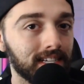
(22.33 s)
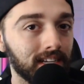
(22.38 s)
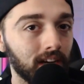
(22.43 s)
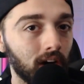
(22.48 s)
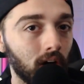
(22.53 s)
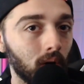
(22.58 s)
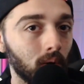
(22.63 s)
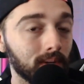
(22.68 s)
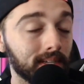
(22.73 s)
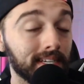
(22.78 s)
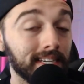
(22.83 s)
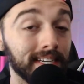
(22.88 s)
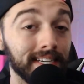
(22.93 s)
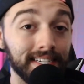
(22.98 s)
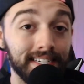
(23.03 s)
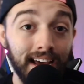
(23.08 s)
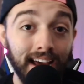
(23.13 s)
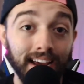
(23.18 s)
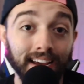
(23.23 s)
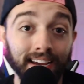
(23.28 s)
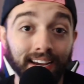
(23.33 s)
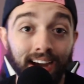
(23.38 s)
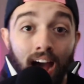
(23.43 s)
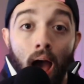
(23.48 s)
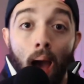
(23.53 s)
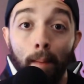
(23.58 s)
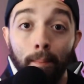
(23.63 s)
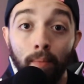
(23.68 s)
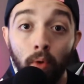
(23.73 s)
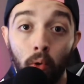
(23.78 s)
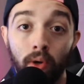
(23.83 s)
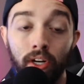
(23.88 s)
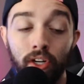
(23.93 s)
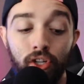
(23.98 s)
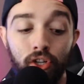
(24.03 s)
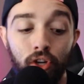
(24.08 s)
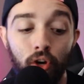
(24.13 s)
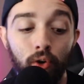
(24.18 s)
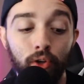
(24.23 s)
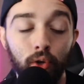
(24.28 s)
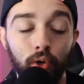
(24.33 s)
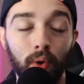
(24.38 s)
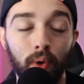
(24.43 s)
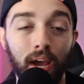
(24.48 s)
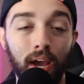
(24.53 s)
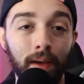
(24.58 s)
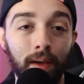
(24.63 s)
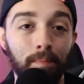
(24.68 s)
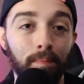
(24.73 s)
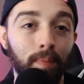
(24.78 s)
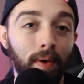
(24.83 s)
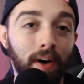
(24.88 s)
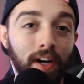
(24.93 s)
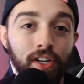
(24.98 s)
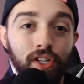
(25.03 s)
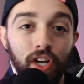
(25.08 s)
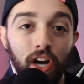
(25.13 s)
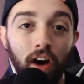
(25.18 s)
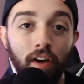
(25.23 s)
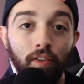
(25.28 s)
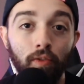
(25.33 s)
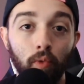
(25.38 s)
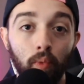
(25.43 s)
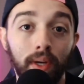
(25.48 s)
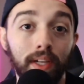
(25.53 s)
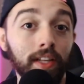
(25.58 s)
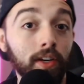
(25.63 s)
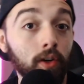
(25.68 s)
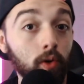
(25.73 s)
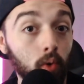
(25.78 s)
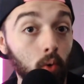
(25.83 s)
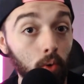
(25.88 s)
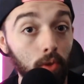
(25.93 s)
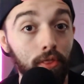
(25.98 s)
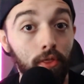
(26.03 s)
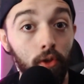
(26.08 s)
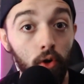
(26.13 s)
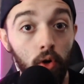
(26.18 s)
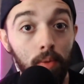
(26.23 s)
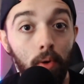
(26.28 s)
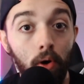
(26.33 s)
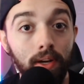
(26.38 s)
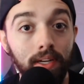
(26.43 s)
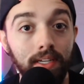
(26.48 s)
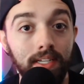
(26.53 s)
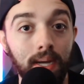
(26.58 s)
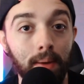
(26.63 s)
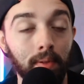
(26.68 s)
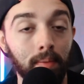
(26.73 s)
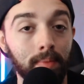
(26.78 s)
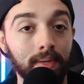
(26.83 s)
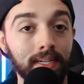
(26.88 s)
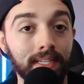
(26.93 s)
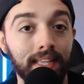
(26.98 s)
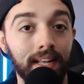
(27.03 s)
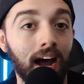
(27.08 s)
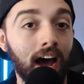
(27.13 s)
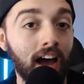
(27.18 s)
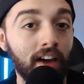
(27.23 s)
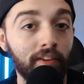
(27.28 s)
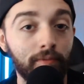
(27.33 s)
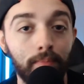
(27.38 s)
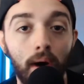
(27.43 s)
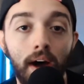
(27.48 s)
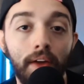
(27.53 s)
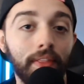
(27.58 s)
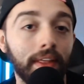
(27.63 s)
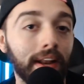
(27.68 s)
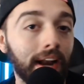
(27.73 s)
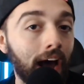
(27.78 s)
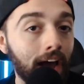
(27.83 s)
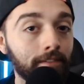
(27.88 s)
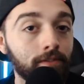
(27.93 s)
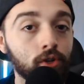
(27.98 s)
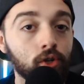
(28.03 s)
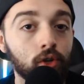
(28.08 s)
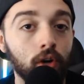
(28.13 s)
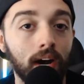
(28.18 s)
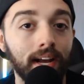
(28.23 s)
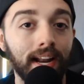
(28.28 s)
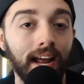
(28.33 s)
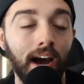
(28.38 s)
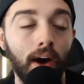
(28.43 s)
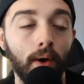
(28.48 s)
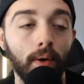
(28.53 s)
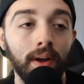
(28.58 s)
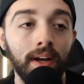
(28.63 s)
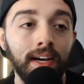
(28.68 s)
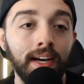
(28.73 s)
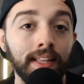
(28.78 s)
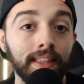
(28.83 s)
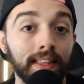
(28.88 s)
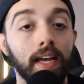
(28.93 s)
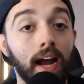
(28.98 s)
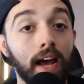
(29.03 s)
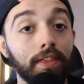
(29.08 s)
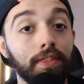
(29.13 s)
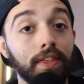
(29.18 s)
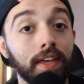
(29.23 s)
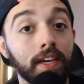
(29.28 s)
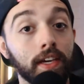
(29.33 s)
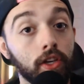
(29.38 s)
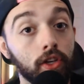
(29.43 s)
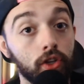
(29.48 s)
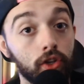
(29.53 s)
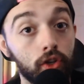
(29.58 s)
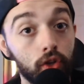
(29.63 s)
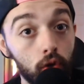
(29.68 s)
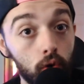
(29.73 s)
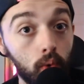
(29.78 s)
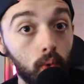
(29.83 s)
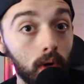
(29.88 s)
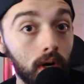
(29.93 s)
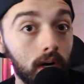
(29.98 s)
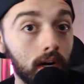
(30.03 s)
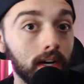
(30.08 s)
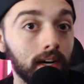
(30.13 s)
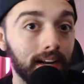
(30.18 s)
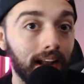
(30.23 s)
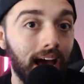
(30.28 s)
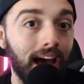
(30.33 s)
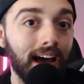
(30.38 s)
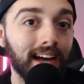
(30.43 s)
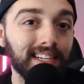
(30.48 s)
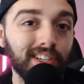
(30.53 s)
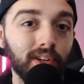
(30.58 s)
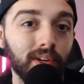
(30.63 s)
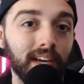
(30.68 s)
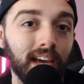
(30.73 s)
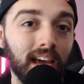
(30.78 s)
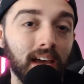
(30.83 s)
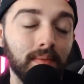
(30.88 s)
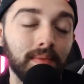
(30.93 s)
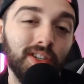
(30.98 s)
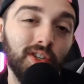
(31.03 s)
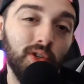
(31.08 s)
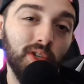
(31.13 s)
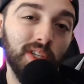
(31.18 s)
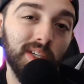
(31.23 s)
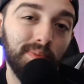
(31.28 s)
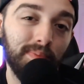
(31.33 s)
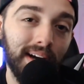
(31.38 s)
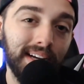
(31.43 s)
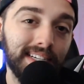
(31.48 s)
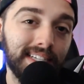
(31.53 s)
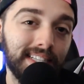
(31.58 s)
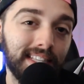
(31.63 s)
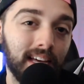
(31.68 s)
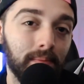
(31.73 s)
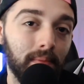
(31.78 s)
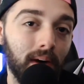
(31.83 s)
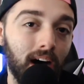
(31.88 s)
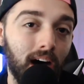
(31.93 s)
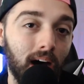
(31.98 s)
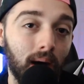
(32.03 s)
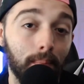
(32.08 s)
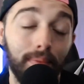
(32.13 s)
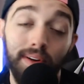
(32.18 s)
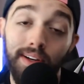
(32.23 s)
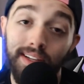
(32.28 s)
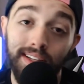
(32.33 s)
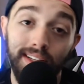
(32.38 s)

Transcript: So today I'm going to show you a bunch of really cool third-party supplements that I've bought, that I've tried out, that I think you could add to your games to spice them up.